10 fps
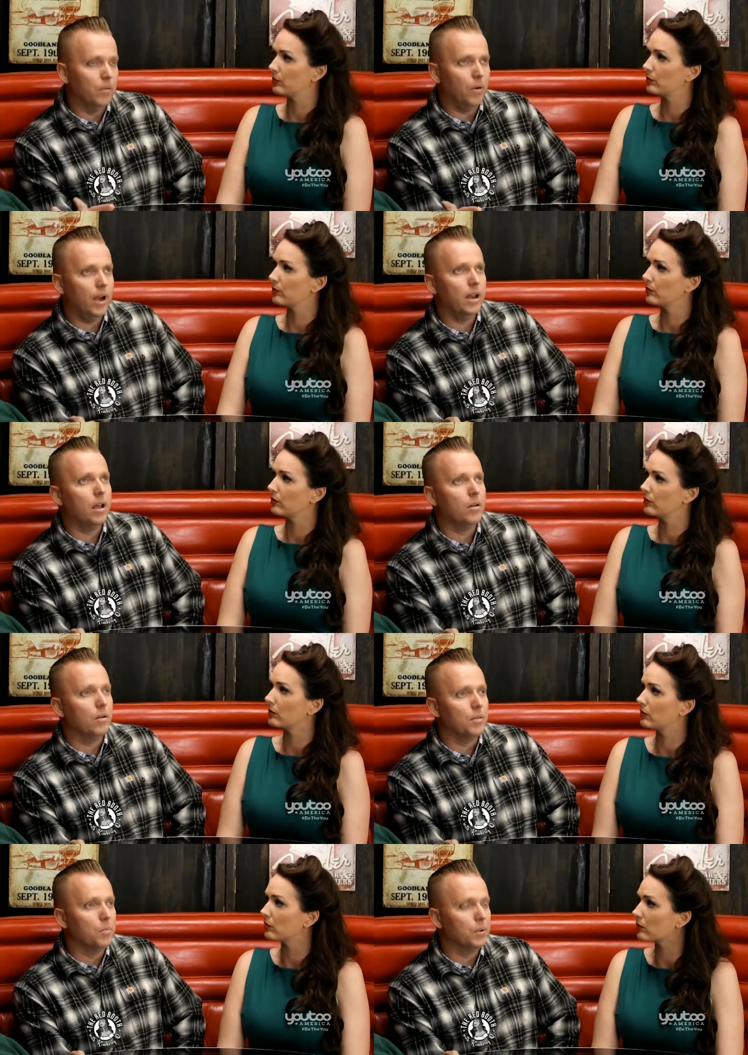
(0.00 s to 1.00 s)
Speaker 1: Right now
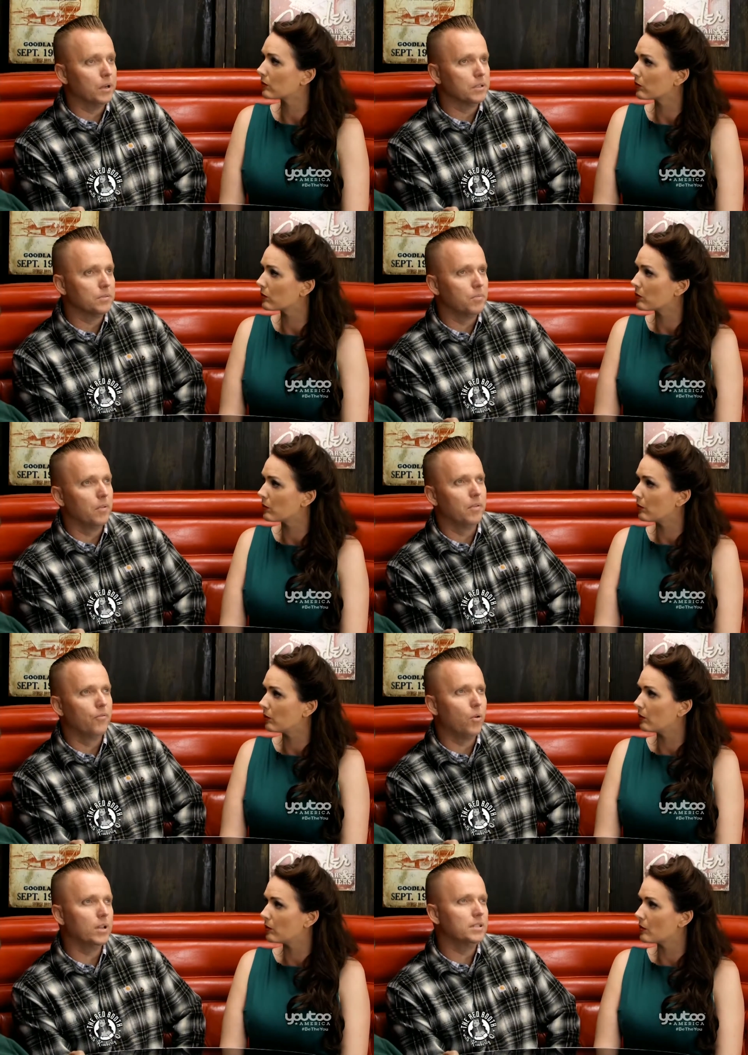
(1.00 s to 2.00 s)
on the books,
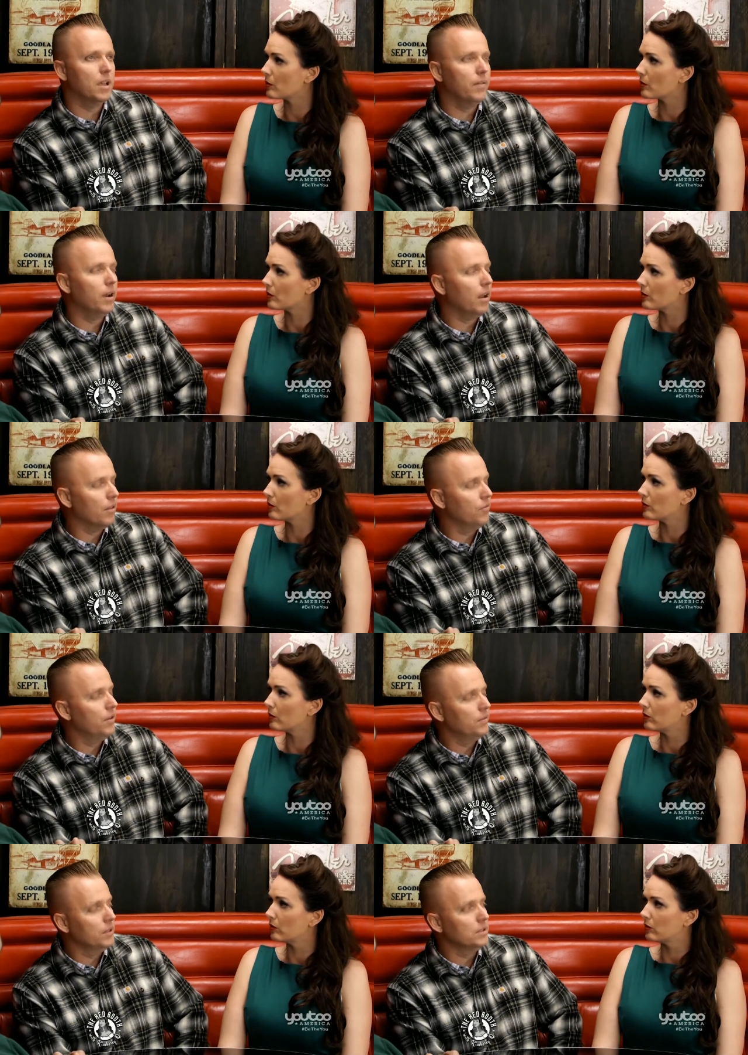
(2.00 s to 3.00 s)
47 out of the
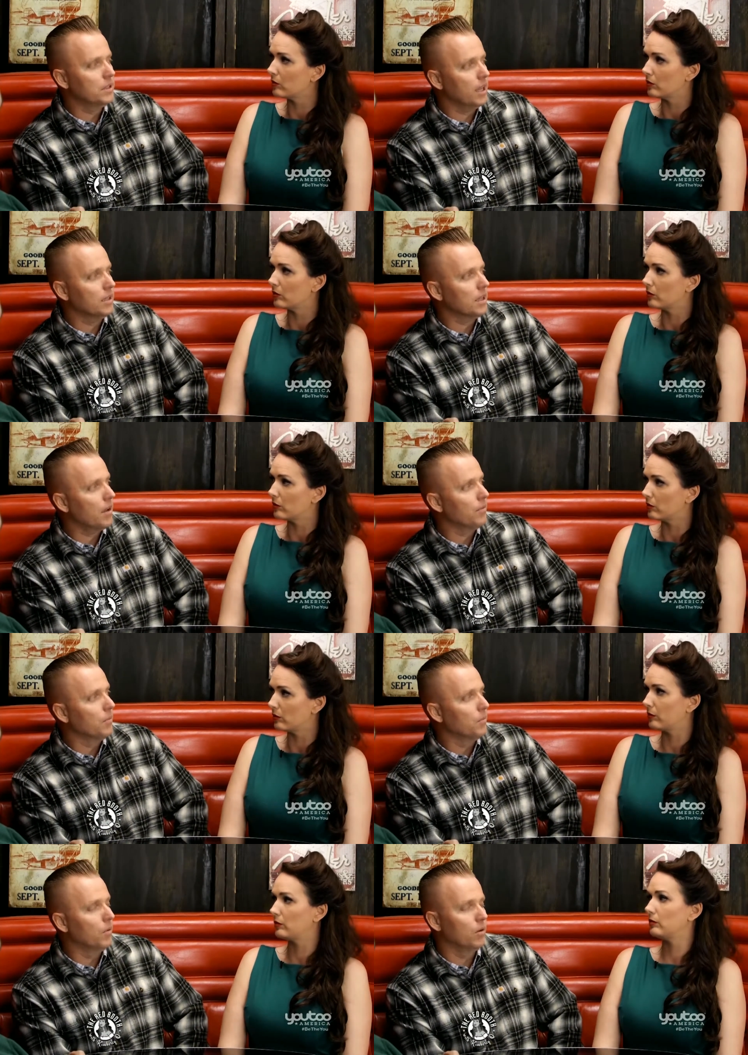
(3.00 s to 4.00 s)
50 states have
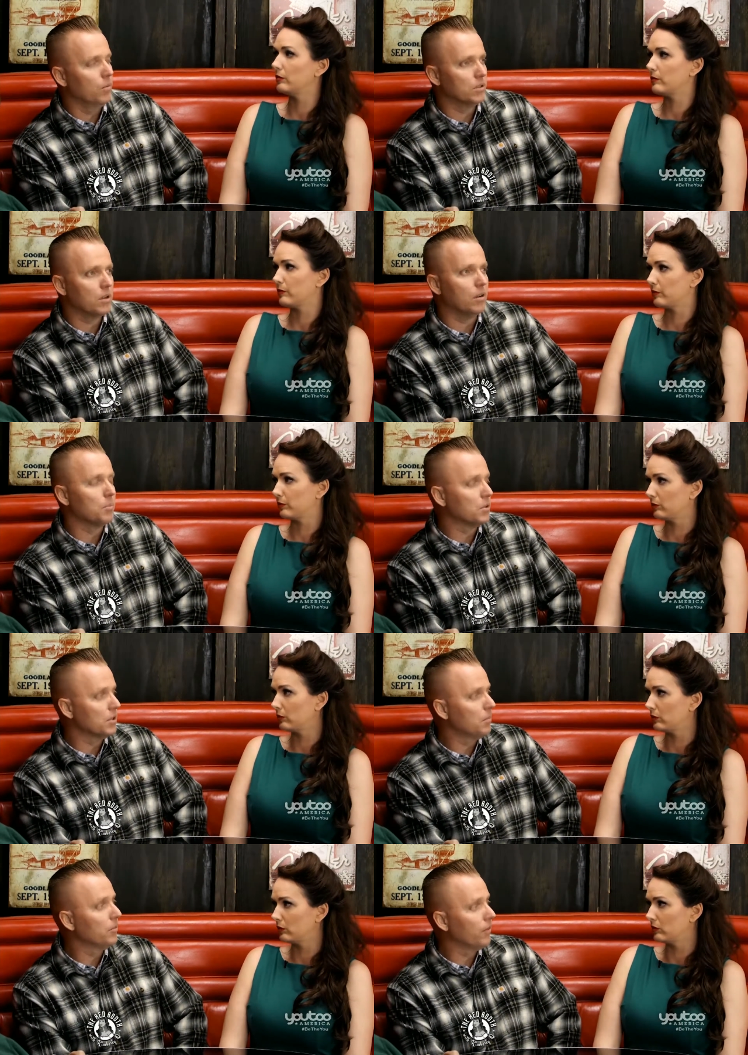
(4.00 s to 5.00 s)
a what's called a
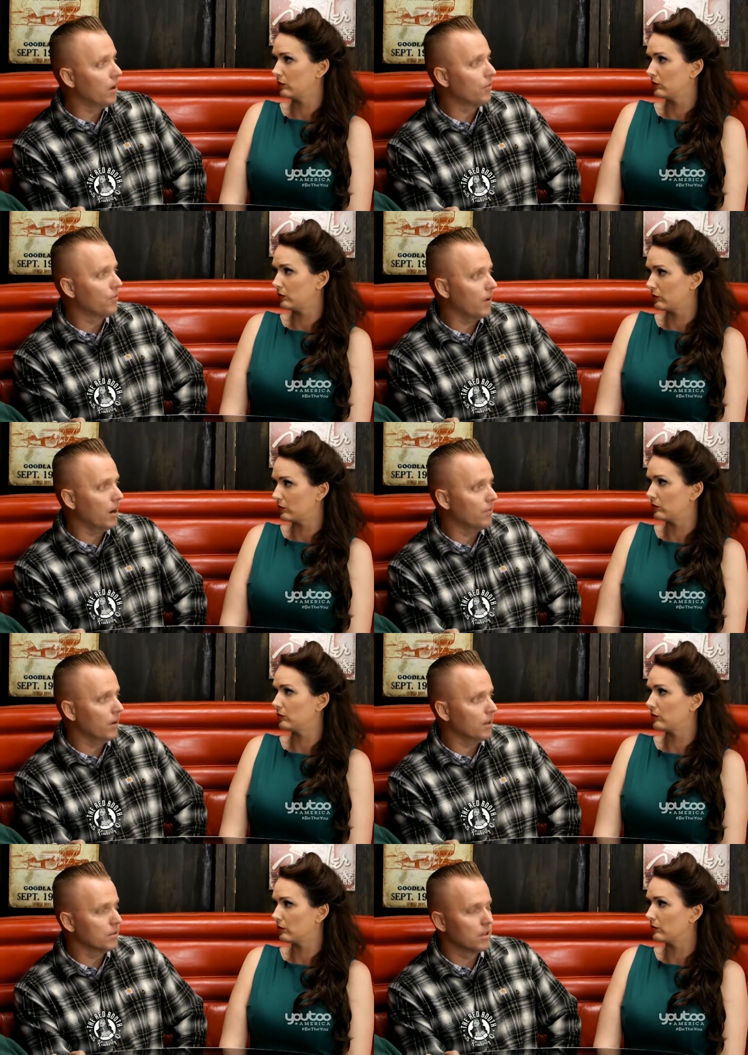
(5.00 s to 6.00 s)
presumptive law for
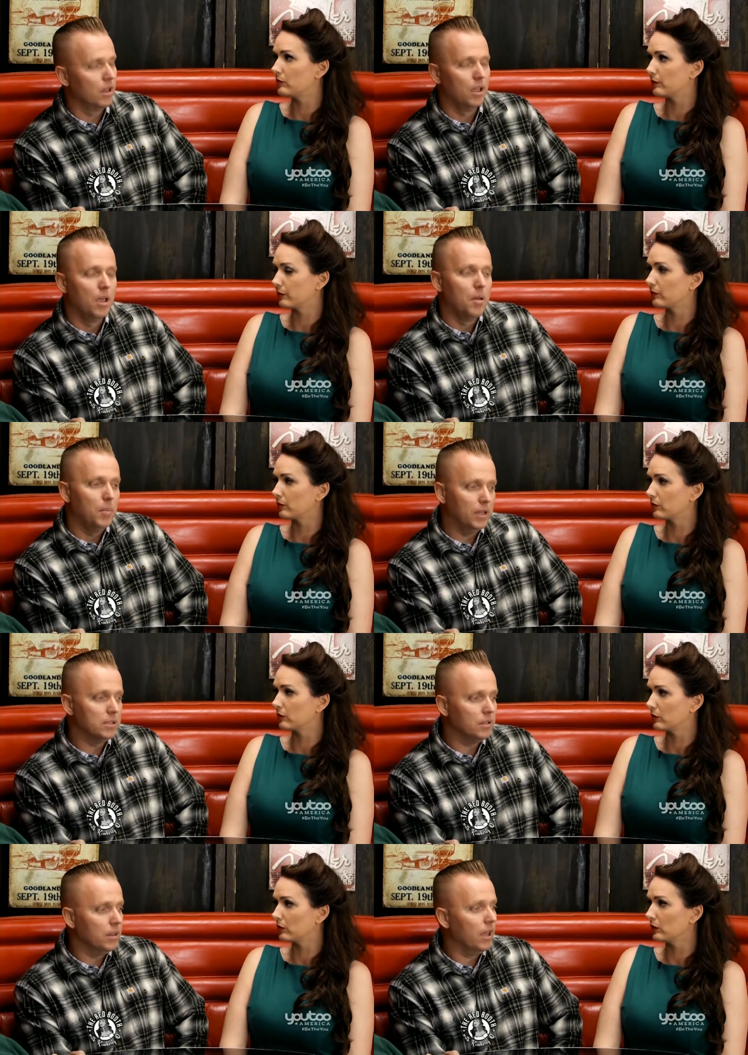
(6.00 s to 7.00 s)
firefighters.
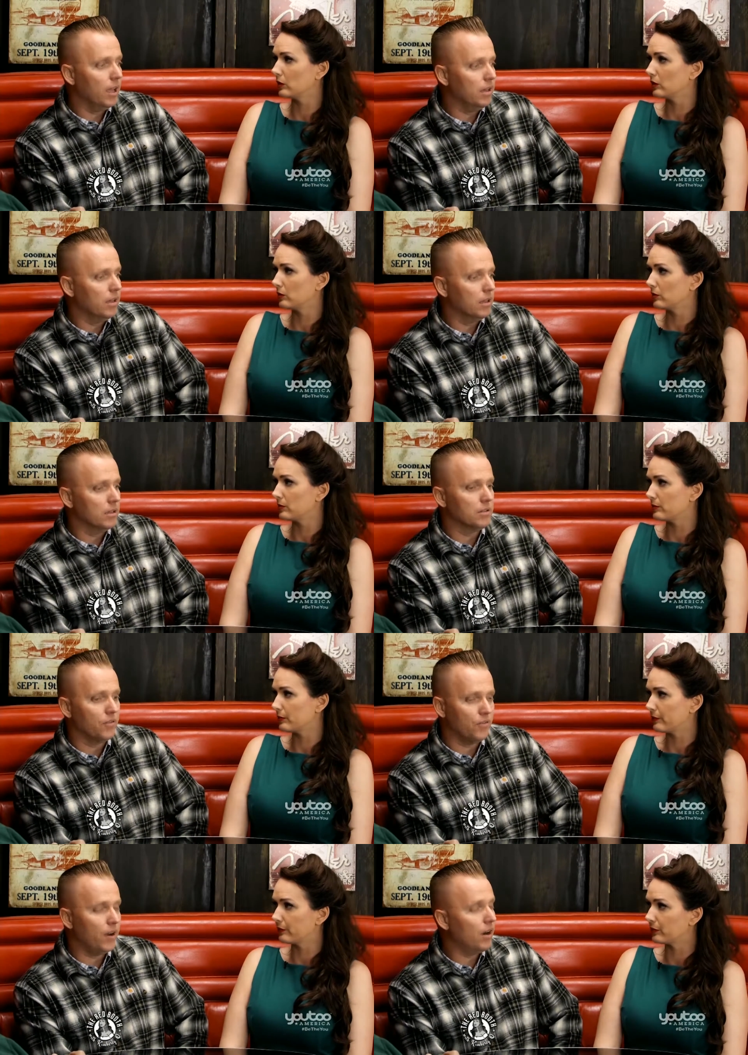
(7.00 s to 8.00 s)
Basically, the idea is
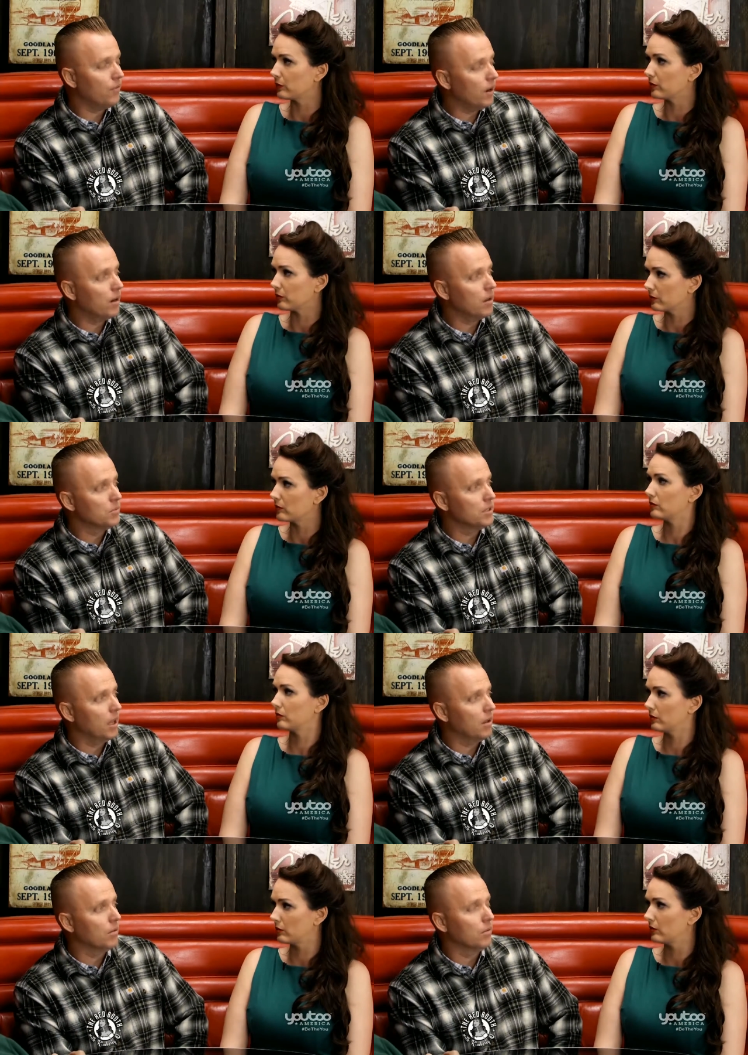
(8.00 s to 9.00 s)
if a firefighter comes
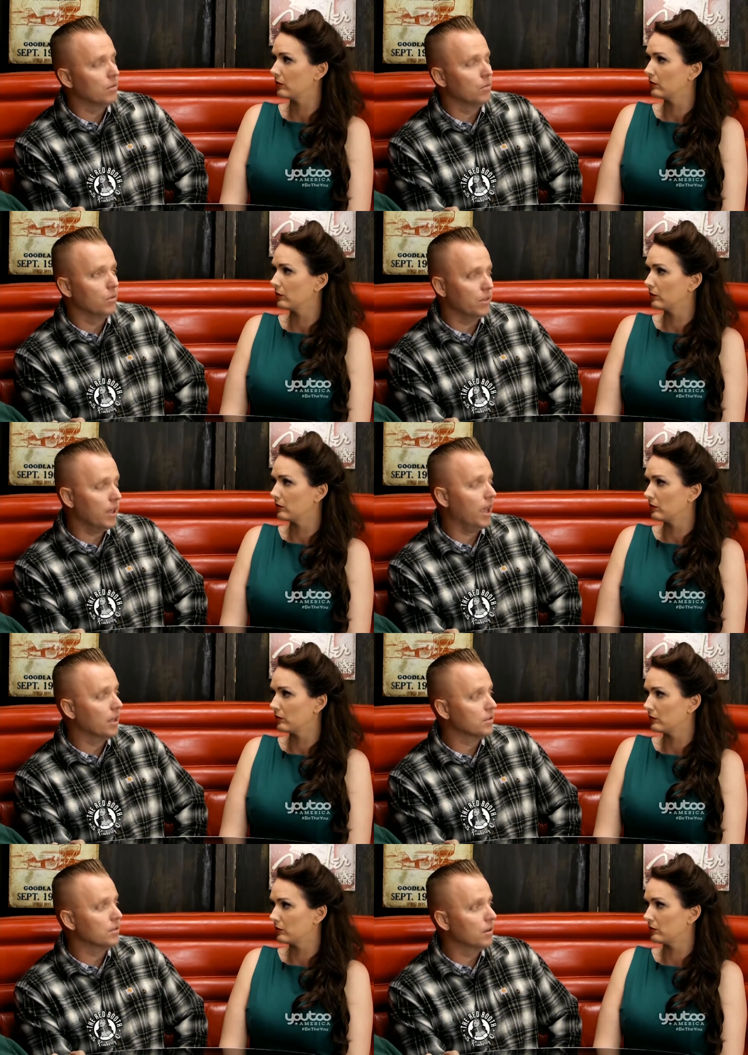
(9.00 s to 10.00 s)
down with
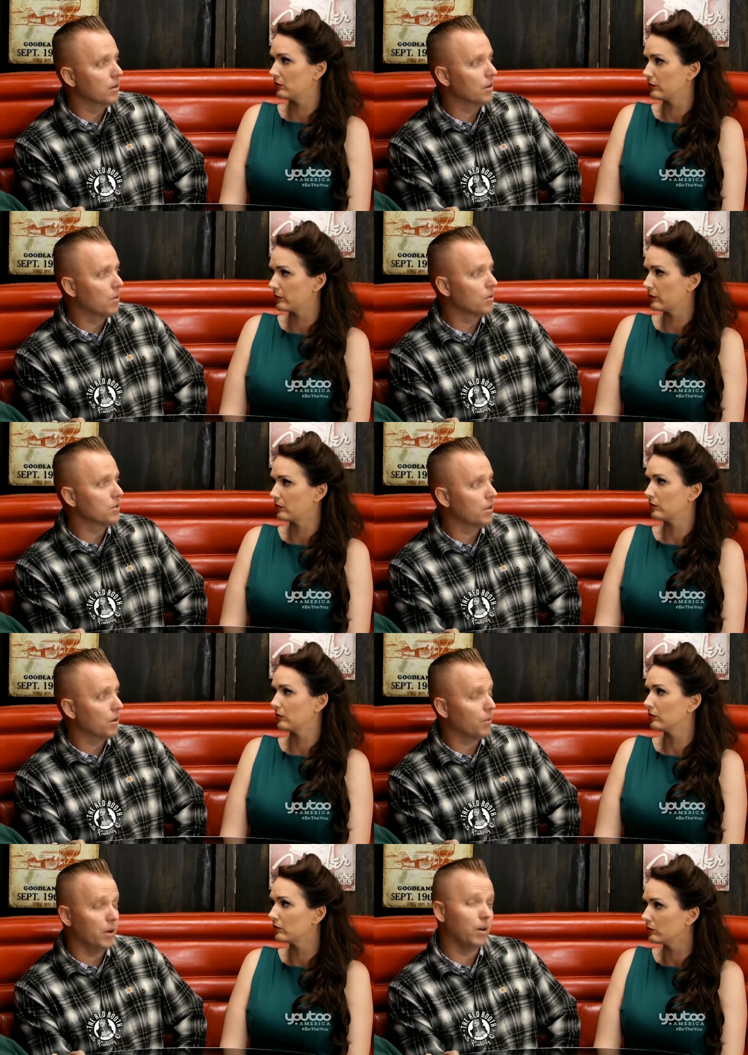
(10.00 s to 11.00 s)
cancer during the course of
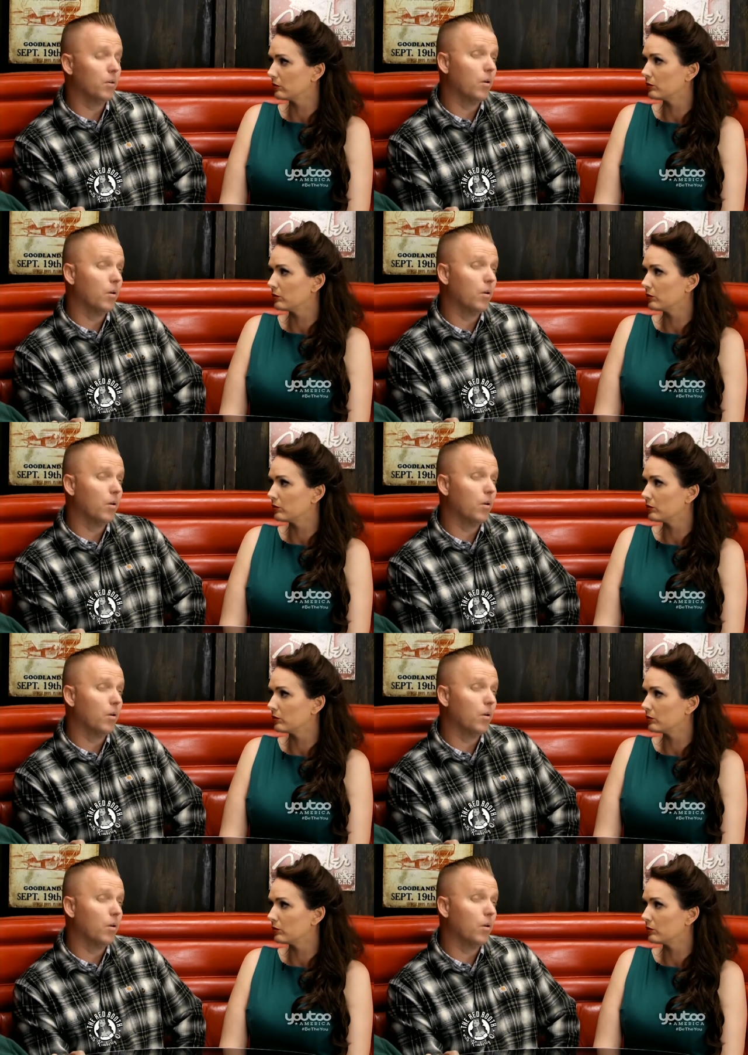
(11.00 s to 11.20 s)
their career